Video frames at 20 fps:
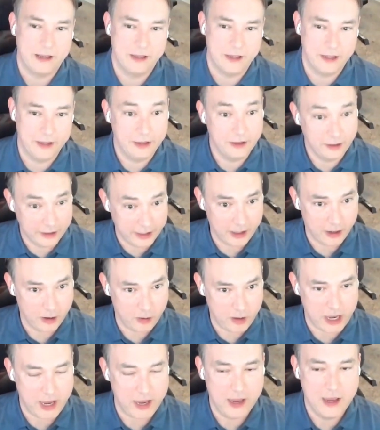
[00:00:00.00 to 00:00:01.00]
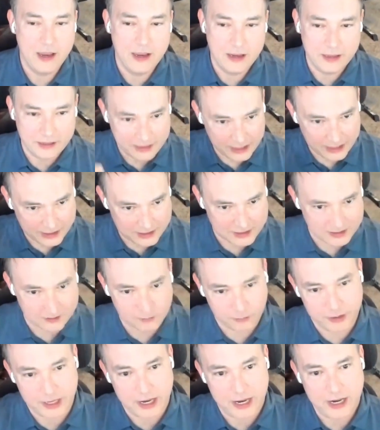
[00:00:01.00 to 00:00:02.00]
And then they're like, okay, that's
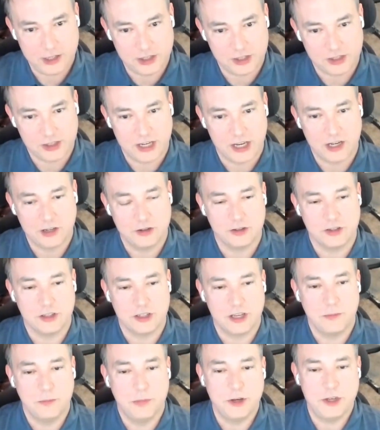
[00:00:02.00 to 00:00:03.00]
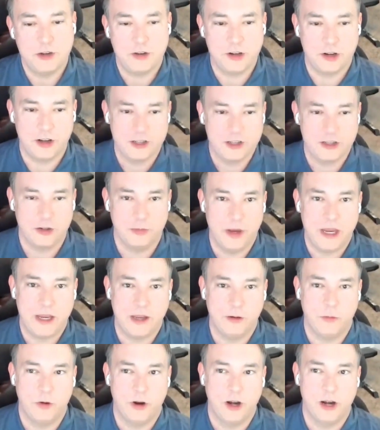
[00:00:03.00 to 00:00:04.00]
where the agent schedules it. But you can also make
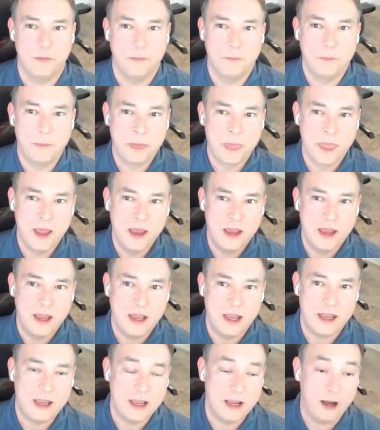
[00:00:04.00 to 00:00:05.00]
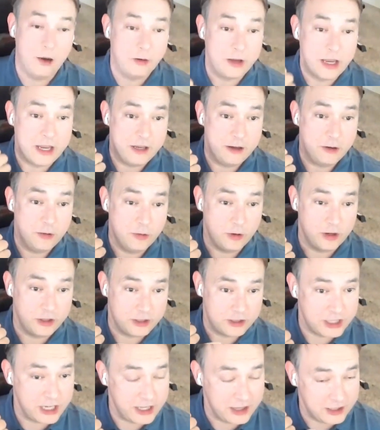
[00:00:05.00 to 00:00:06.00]
it where, okay, you
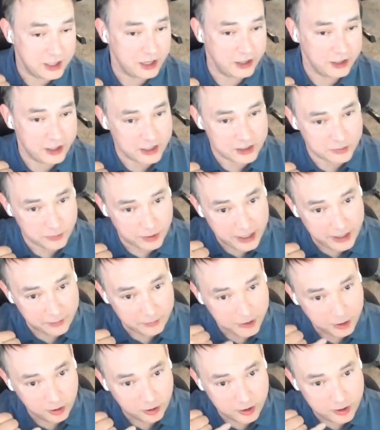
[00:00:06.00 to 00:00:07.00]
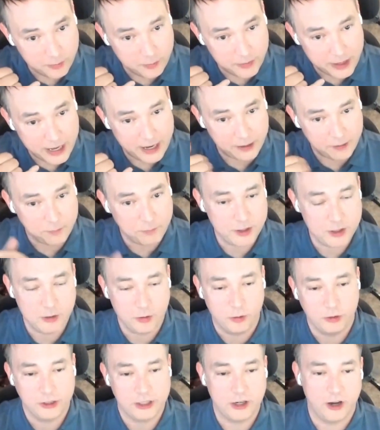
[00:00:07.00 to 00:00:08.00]
say, tell the customer, hey, I'm going to call you back, but you
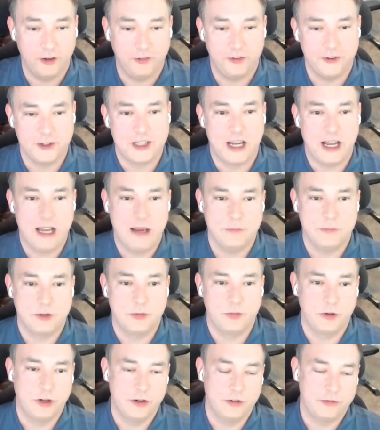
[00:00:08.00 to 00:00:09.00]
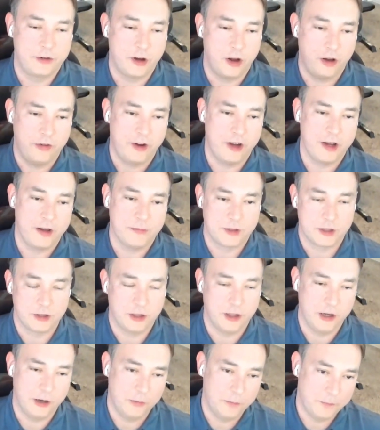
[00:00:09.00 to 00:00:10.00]
only offer times where your call volumes are
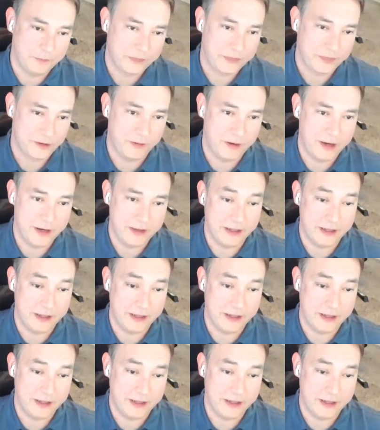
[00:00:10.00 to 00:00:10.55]
low, right?